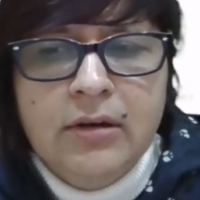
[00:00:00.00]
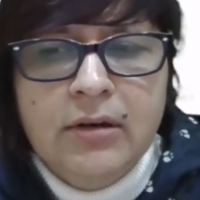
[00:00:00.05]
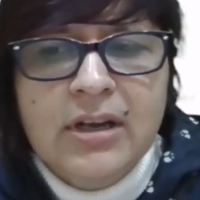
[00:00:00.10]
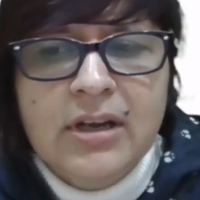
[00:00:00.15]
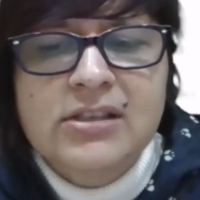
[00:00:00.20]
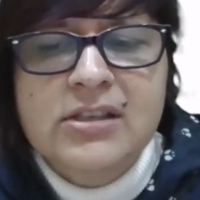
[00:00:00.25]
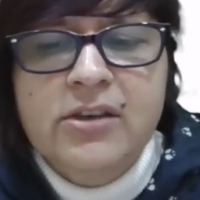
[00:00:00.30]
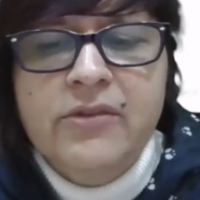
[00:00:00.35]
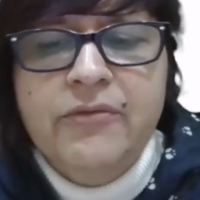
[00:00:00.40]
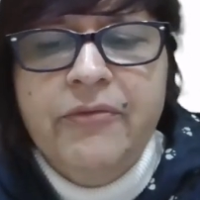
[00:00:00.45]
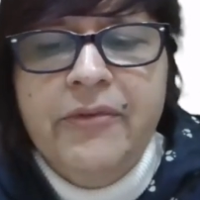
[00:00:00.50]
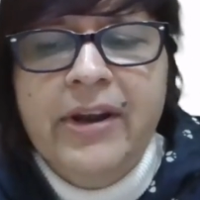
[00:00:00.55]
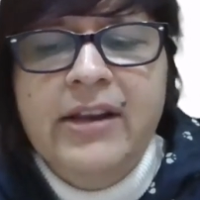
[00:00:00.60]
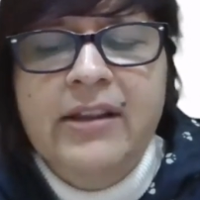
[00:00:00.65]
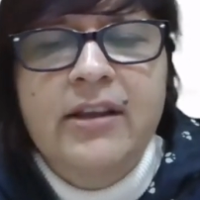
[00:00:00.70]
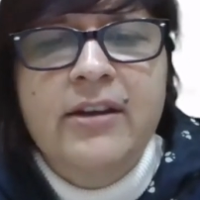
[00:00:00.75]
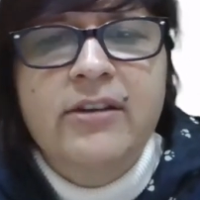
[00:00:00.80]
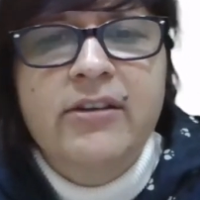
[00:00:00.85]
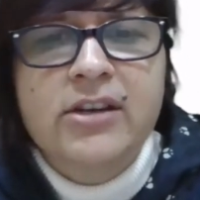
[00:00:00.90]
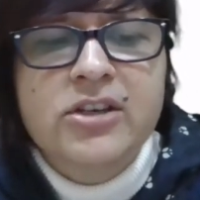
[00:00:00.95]

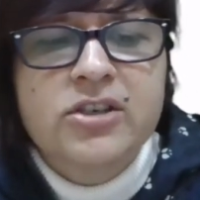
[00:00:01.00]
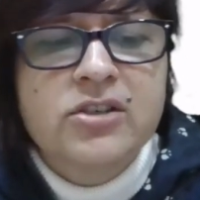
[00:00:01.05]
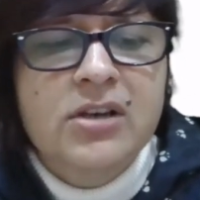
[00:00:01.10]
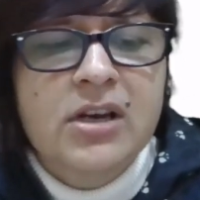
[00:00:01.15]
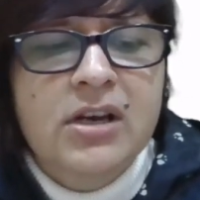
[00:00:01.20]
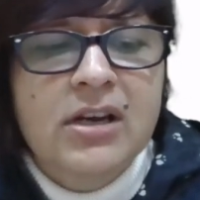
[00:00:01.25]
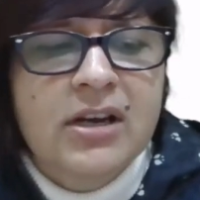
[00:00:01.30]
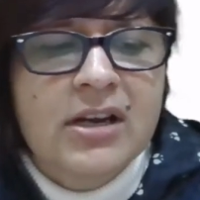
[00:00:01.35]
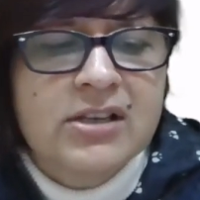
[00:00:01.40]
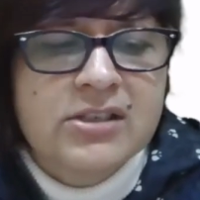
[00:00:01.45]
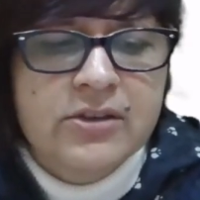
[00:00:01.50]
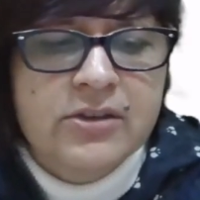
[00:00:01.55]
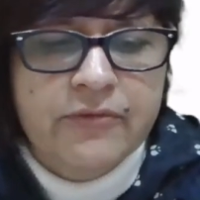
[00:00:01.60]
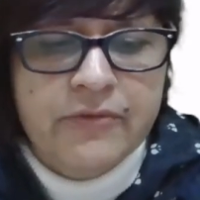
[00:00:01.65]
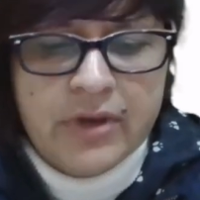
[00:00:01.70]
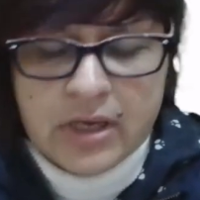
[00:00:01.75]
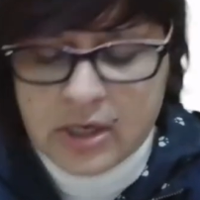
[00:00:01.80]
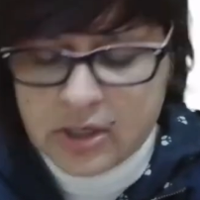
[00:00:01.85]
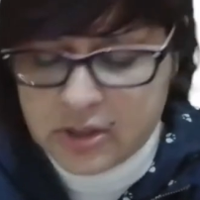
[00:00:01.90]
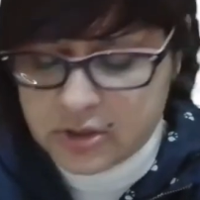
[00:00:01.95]
classified the racial
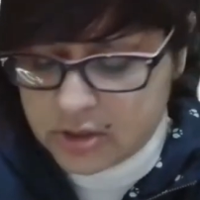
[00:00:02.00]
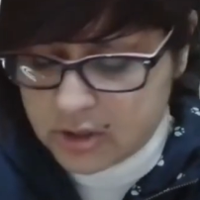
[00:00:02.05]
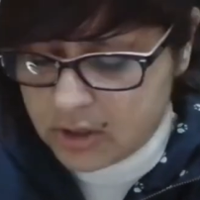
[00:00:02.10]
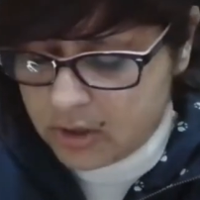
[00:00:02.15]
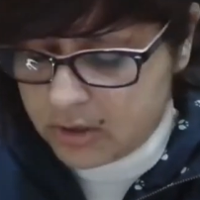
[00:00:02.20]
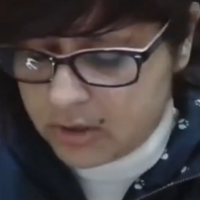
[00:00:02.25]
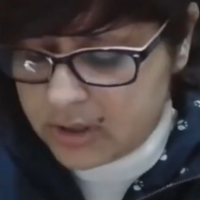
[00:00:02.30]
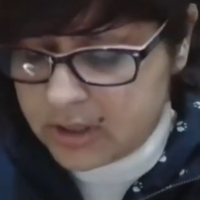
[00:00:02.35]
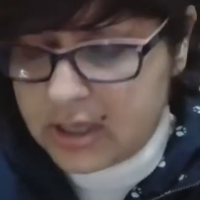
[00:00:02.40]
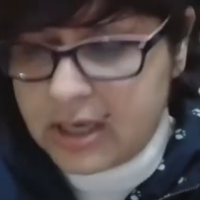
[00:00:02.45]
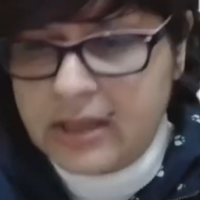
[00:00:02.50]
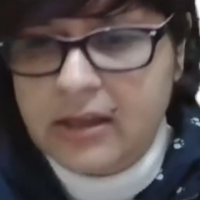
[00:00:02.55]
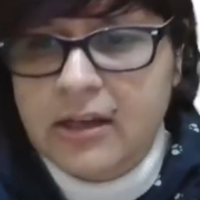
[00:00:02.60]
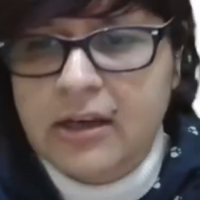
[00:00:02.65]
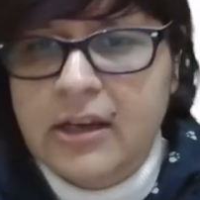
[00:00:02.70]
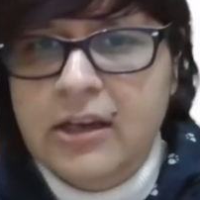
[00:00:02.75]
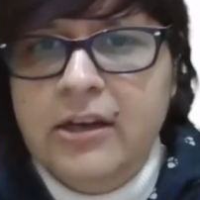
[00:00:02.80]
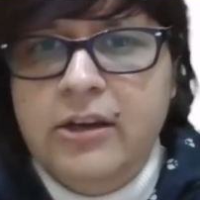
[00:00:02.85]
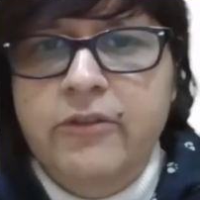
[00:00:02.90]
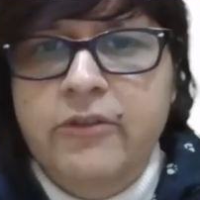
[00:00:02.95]
classification on the
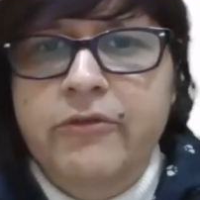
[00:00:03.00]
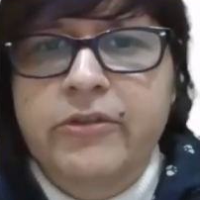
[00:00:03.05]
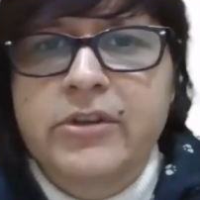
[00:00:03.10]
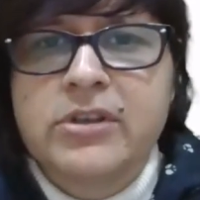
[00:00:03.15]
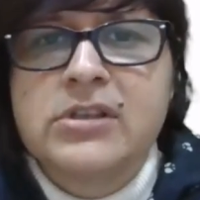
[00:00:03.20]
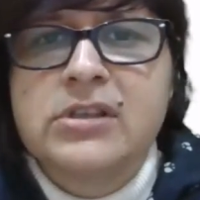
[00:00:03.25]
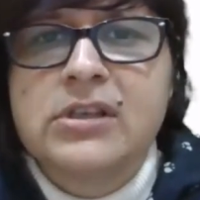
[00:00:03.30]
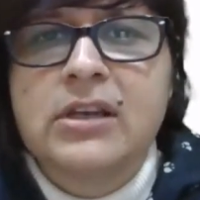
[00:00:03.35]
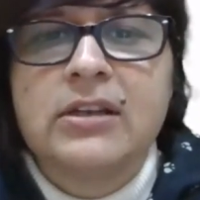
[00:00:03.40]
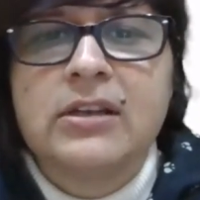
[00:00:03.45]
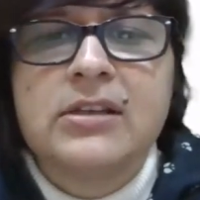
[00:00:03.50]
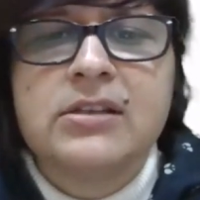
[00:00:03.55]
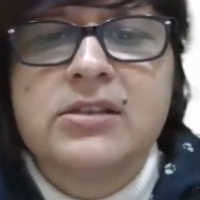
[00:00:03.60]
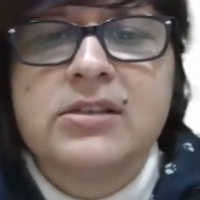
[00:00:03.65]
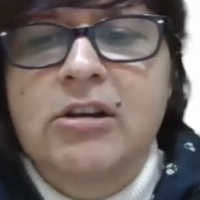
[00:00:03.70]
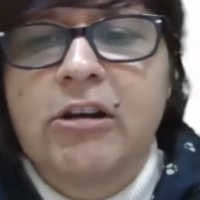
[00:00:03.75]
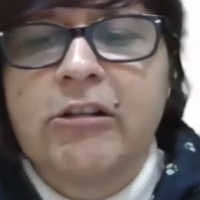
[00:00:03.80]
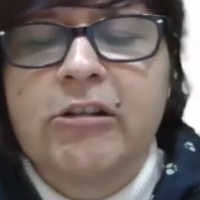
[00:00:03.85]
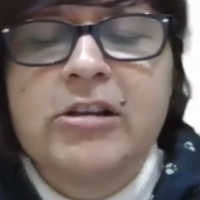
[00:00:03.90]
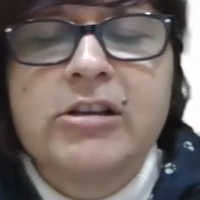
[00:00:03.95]
ethnic difference, and they
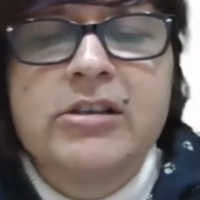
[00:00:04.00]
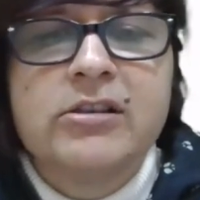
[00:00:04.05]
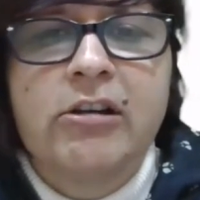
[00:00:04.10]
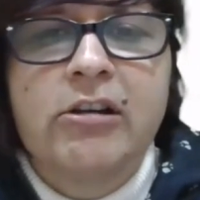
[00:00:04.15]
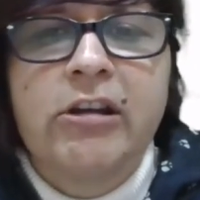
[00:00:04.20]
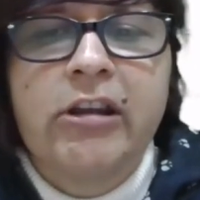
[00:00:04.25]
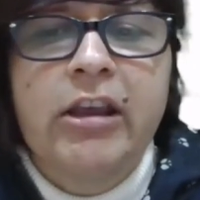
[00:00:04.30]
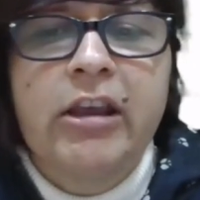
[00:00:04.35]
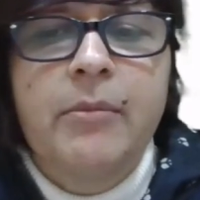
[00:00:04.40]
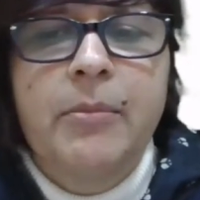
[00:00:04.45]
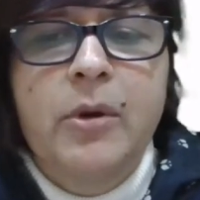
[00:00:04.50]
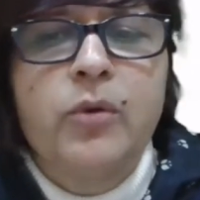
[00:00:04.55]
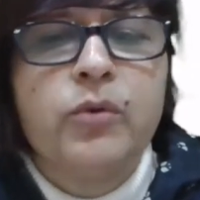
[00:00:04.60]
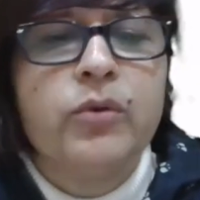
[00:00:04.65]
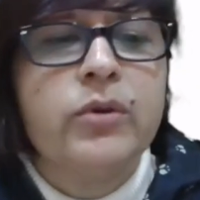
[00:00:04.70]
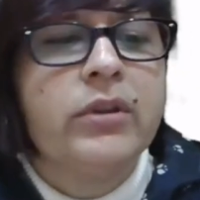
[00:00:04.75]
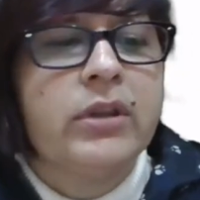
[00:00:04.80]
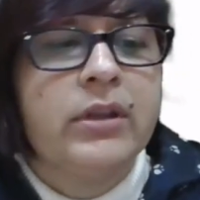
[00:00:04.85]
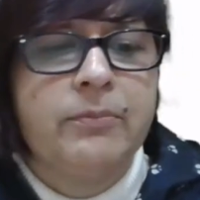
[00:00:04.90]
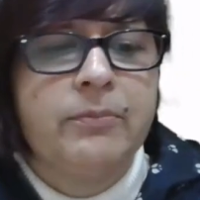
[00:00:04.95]
started studying
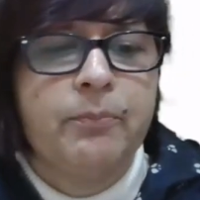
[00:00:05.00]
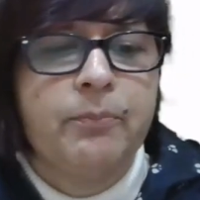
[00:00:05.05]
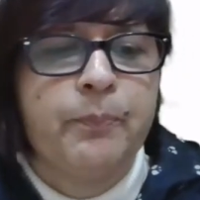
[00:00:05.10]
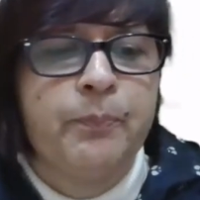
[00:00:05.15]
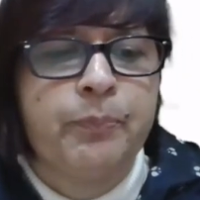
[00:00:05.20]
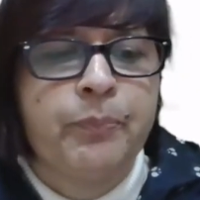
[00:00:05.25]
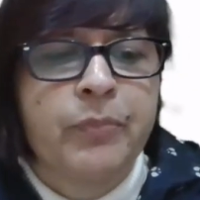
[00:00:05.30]
about them.